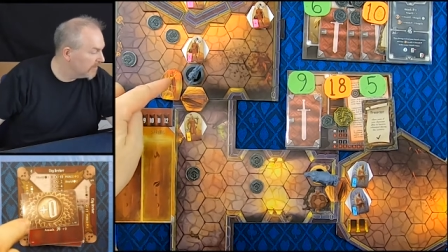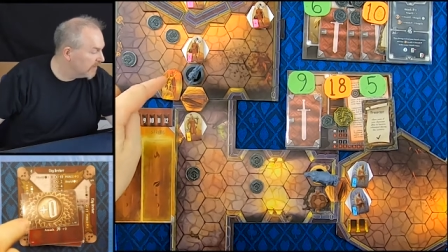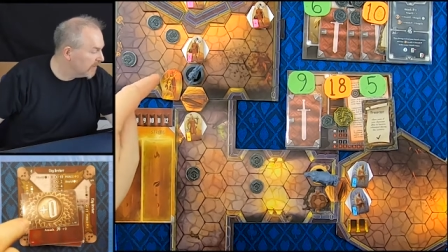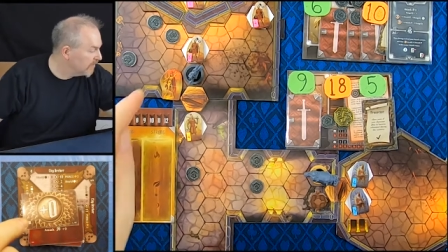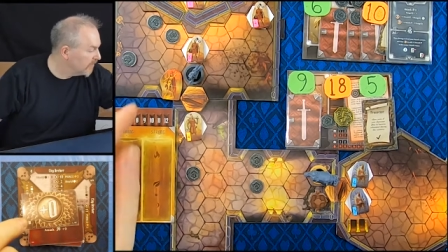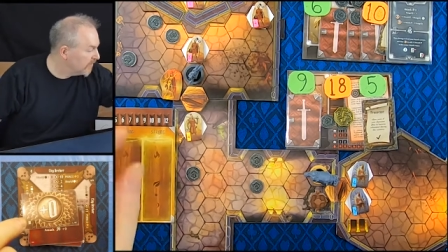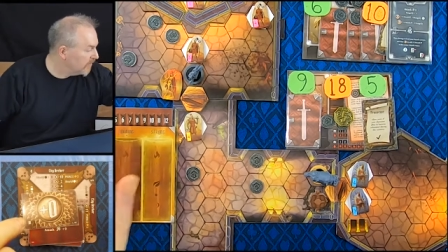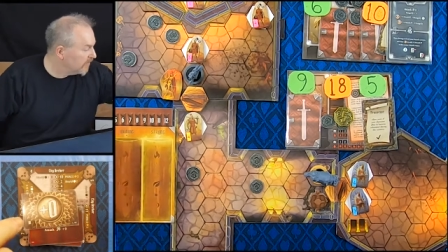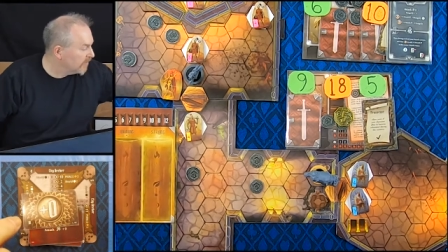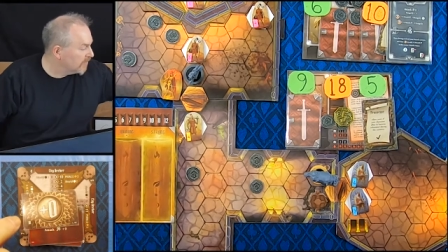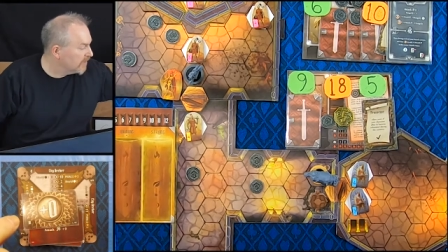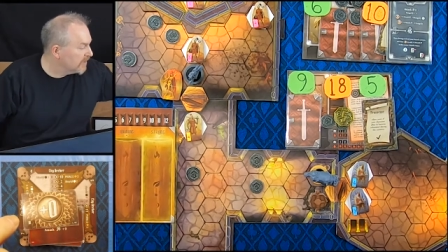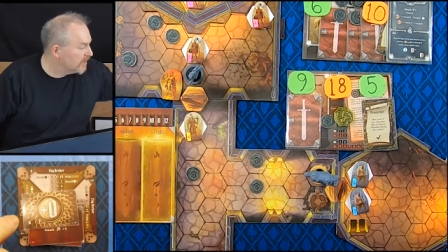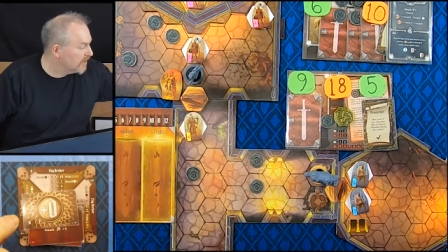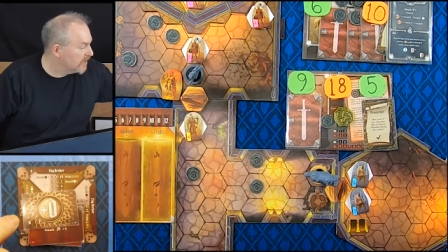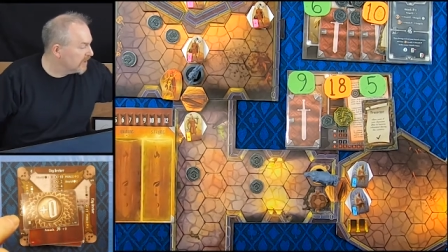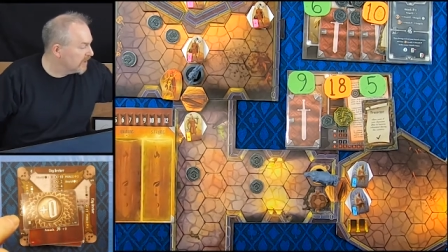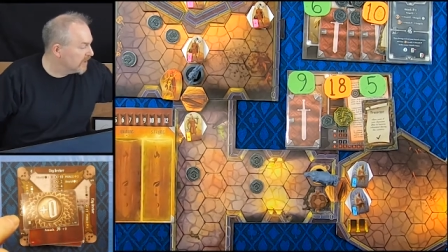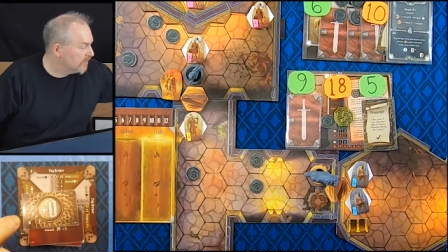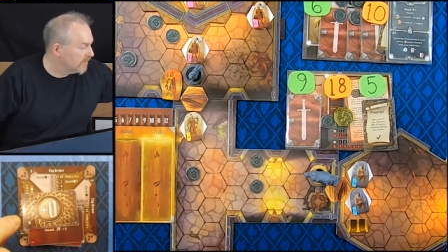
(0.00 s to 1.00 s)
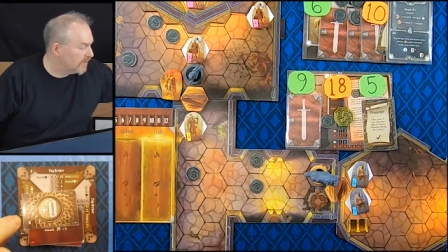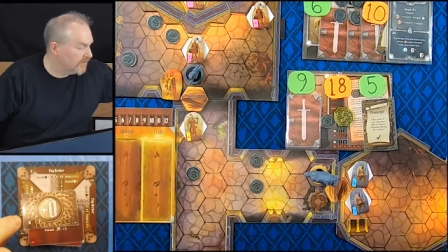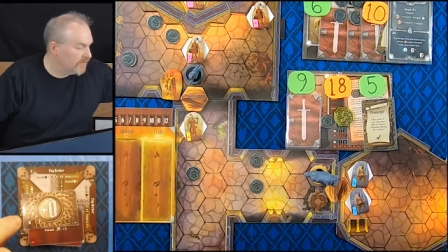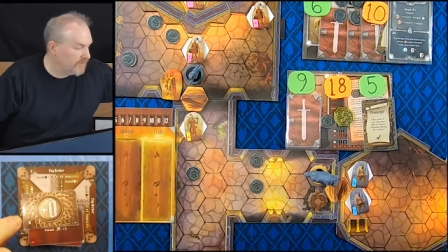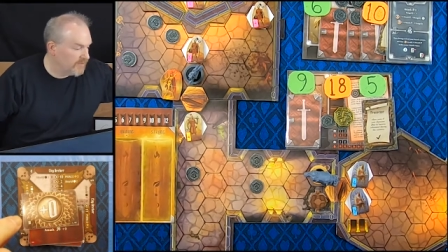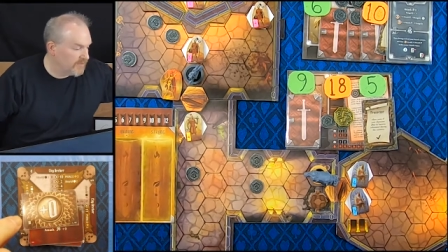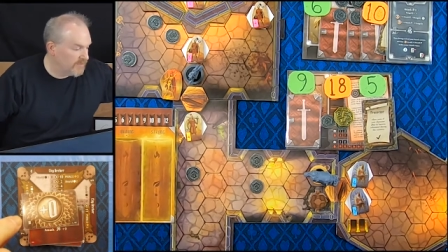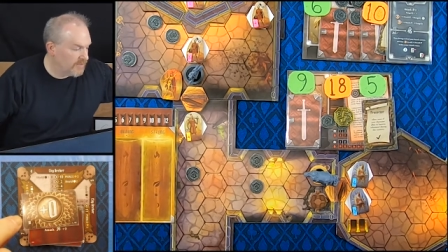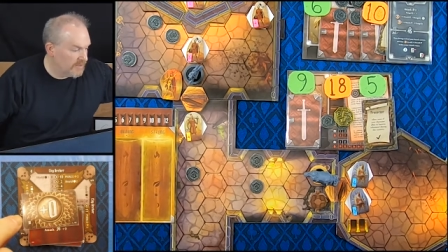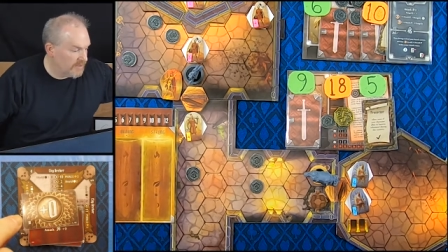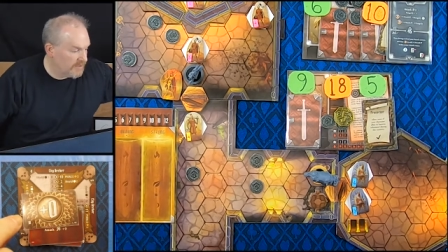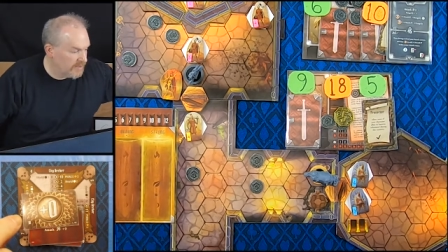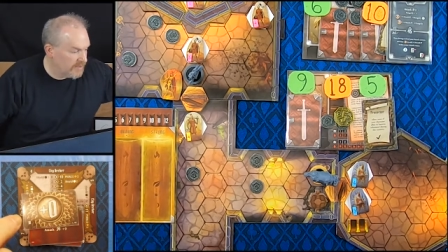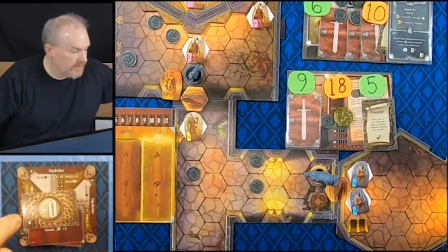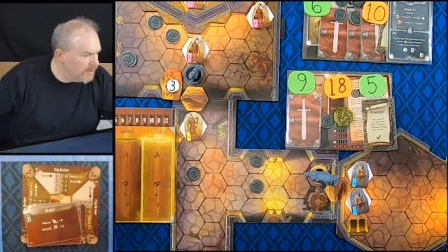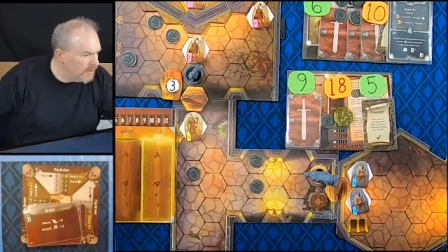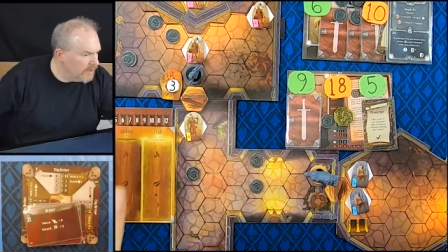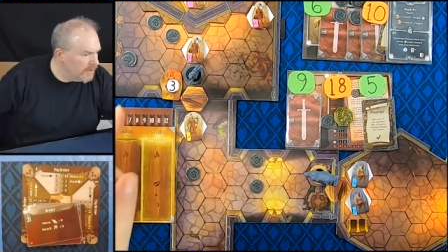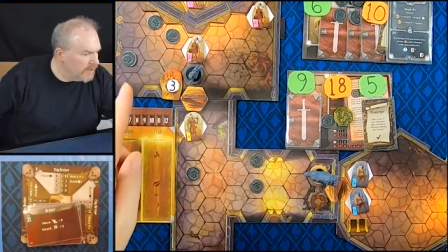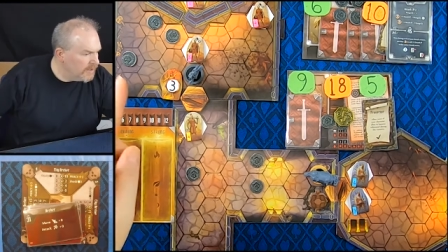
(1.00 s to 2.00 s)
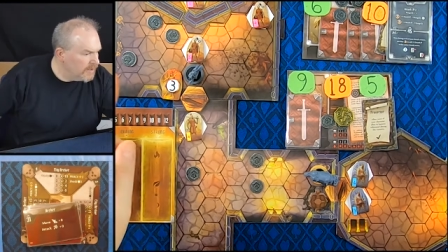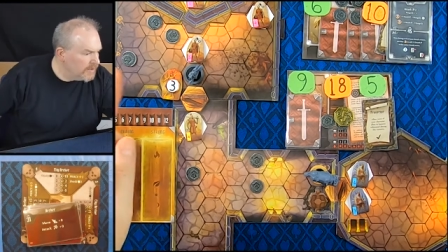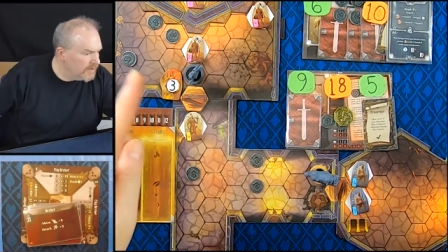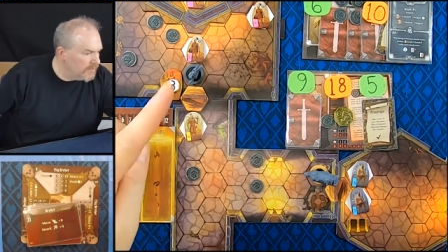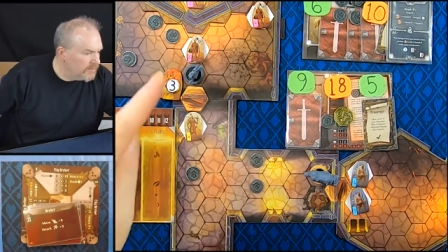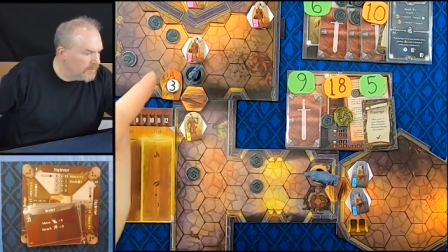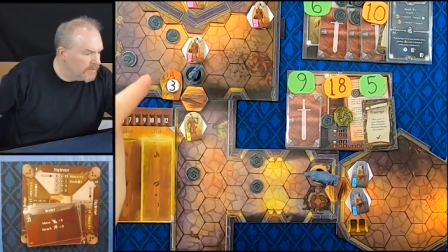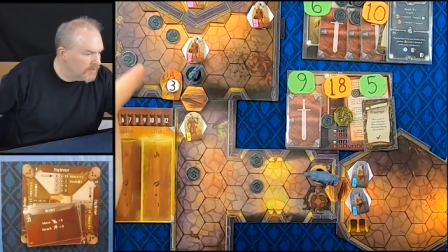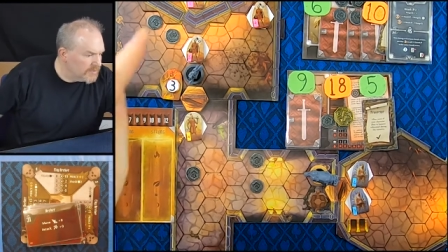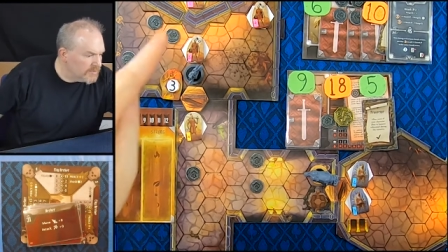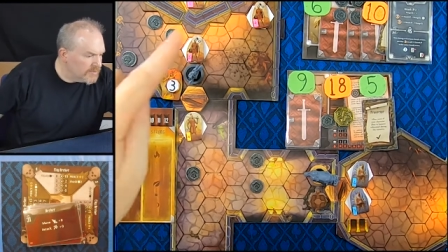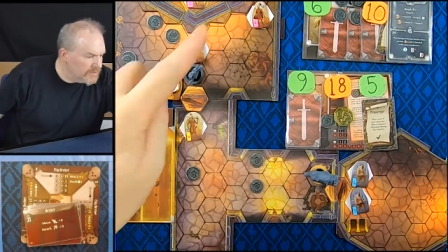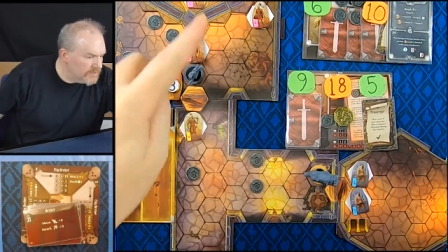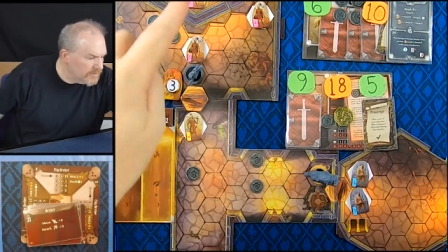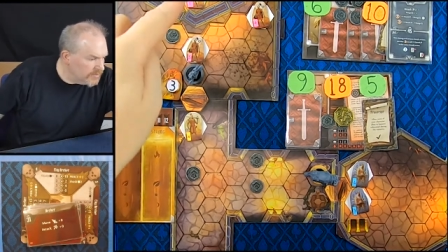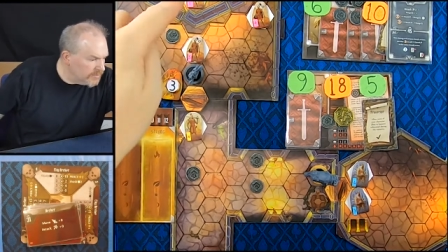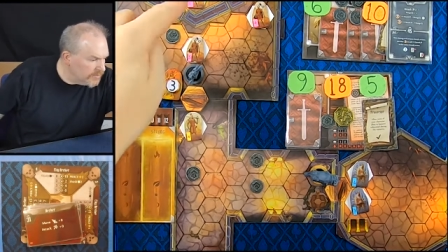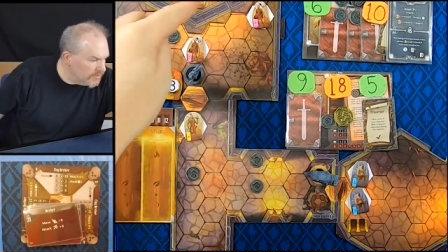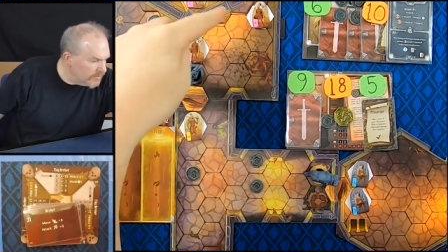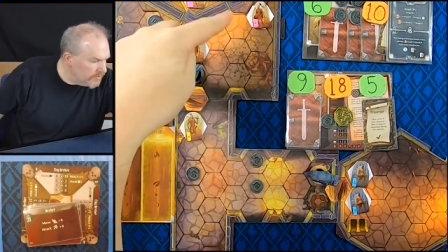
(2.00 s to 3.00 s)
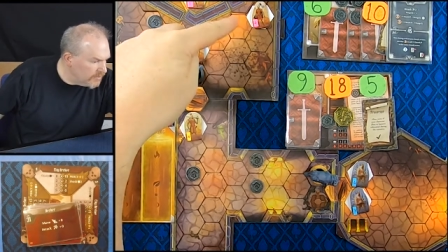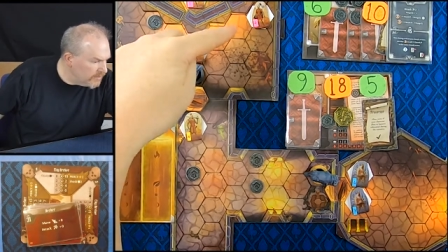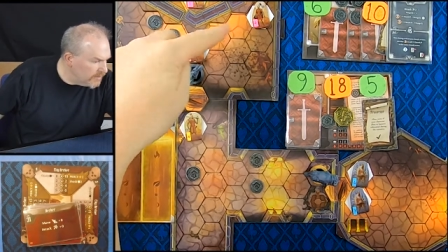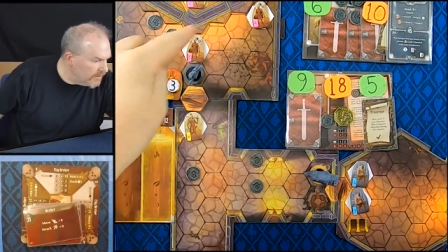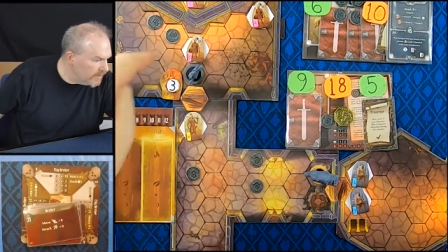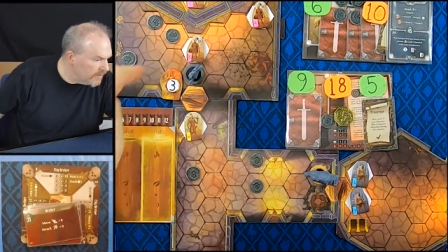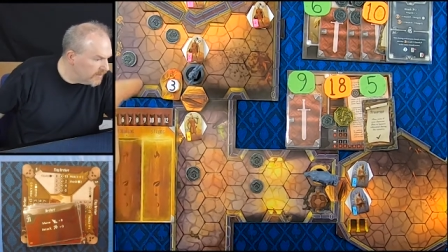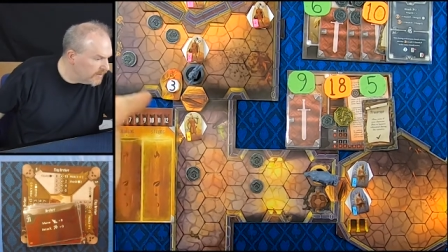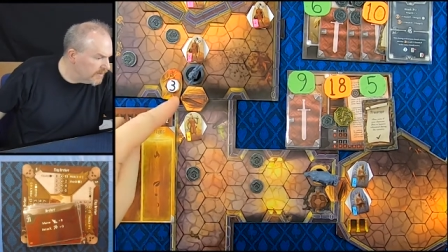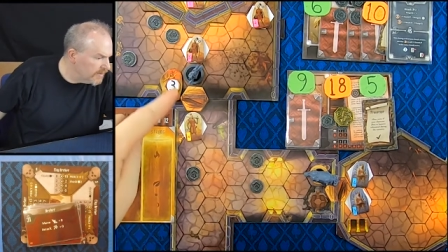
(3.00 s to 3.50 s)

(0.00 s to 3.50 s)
That's 3 damage. Number 2